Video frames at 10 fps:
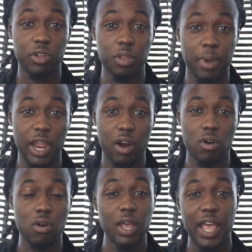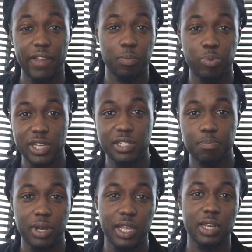On the barrel, have to press a
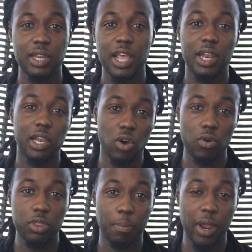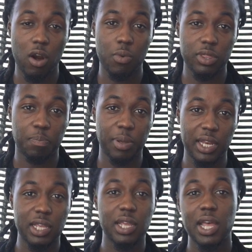button, load the barrel with the
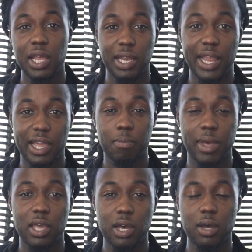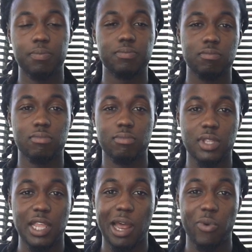pellet, lock it back up,
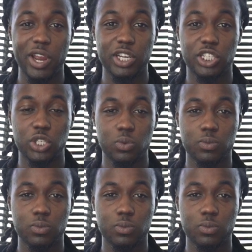and I'm ready to shoot.